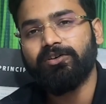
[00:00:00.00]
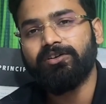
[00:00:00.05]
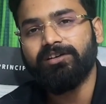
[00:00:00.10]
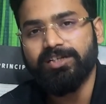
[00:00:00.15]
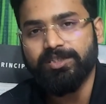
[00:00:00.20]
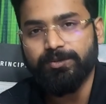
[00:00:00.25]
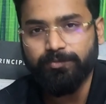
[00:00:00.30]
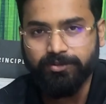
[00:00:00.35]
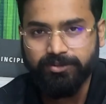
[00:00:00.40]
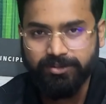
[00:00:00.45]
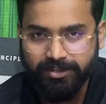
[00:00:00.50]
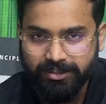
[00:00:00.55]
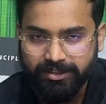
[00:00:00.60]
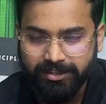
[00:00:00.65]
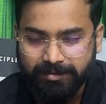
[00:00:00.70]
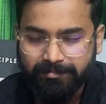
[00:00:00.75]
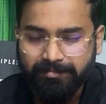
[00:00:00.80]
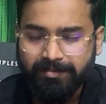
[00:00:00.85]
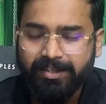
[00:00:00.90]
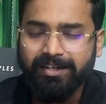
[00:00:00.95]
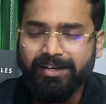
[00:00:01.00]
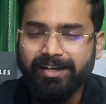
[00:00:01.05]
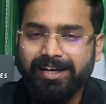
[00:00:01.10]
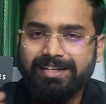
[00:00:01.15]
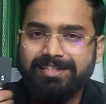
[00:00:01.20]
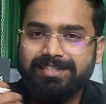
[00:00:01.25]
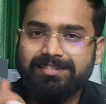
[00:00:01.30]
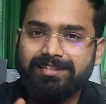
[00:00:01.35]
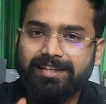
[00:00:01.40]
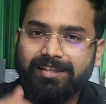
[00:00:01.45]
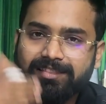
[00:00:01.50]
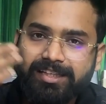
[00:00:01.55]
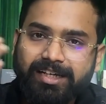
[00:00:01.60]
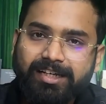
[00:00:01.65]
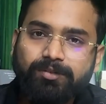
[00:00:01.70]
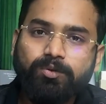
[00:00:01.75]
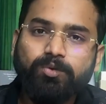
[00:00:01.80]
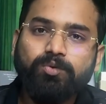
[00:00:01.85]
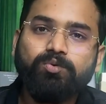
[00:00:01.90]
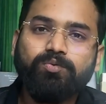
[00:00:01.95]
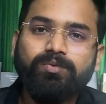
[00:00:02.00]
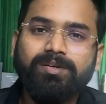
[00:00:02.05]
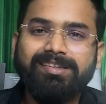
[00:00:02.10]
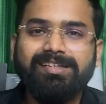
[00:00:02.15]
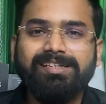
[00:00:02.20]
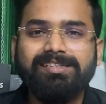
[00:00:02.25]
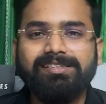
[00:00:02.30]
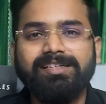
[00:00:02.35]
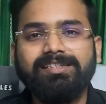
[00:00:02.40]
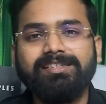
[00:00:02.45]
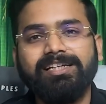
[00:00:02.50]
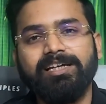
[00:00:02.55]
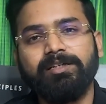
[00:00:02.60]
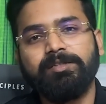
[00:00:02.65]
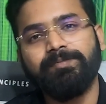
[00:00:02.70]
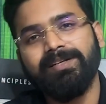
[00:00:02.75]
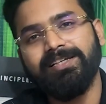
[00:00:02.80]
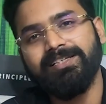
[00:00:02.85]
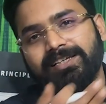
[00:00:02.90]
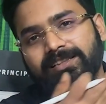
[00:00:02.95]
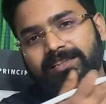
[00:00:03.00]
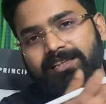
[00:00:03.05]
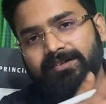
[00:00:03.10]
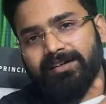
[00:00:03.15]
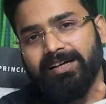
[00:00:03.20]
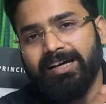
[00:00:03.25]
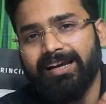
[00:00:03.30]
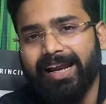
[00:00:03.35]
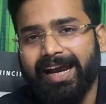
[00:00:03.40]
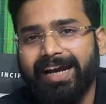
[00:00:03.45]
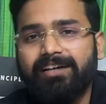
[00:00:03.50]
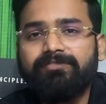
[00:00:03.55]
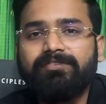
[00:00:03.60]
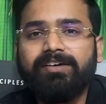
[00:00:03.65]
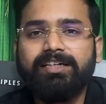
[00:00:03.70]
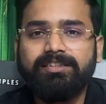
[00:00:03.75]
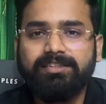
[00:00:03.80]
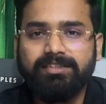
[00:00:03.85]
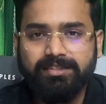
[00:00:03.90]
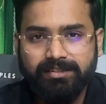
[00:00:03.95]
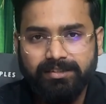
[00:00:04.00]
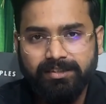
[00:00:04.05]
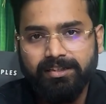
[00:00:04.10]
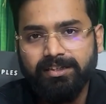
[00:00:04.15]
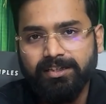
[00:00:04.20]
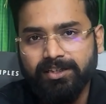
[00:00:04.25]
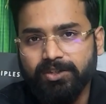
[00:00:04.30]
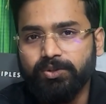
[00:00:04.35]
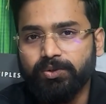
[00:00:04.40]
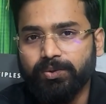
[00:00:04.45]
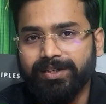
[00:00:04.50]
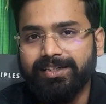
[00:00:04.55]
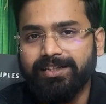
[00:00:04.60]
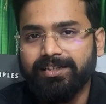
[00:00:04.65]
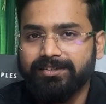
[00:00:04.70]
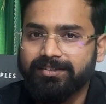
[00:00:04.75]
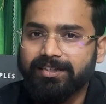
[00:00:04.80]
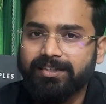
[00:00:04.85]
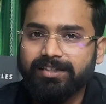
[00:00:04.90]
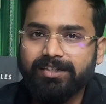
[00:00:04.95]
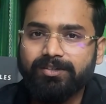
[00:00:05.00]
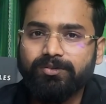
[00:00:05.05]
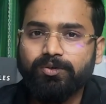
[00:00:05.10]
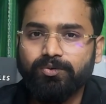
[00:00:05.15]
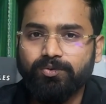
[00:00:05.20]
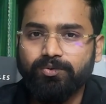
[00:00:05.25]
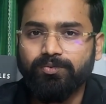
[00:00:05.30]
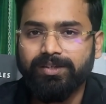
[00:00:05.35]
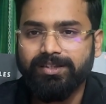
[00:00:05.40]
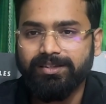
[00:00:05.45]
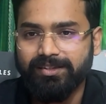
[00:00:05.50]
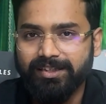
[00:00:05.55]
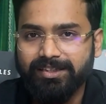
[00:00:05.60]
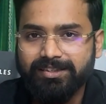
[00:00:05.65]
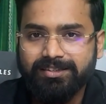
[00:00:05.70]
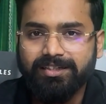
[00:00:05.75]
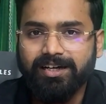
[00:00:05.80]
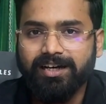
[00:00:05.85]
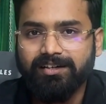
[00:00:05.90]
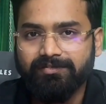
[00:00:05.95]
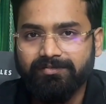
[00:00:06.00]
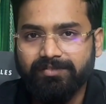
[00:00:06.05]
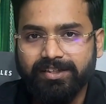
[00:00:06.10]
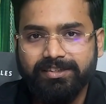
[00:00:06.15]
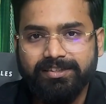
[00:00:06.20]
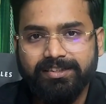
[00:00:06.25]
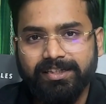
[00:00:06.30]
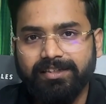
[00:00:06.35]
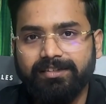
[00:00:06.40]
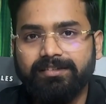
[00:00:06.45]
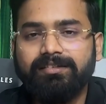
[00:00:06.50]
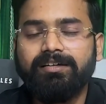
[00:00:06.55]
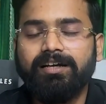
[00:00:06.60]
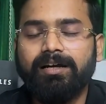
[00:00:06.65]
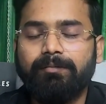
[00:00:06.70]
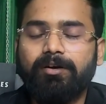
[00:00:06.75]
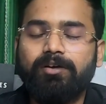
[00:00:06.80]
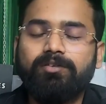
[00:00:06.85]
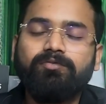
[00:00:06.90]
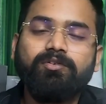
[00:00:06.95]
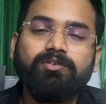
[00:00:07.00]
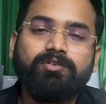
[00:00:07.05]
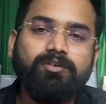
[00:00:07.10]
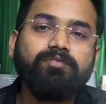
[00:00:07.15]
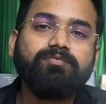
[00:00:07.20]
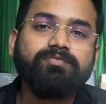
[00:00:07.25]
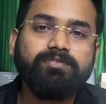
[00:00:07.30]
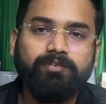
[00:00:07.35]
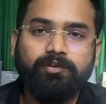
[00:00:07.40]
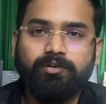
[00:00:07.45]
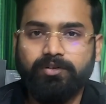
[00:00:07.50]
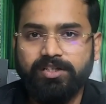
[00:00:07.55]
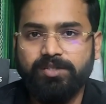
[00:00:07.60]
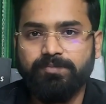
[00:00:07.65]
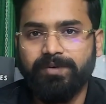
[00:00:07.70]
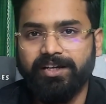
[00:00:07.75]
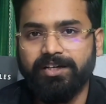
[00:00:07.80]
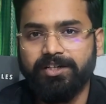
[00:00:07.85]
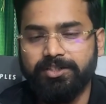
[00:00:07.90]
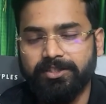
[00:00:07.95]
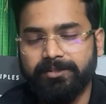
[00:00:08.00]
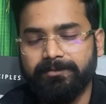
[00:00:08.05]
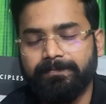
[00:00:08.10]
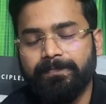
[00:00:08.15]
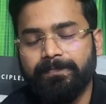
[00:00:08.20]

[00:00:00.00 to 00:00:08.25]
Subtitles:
transport system has nothing to do with this. This takes place in the light phase. So it has nothing to do with this dark phase thing about photorespiration.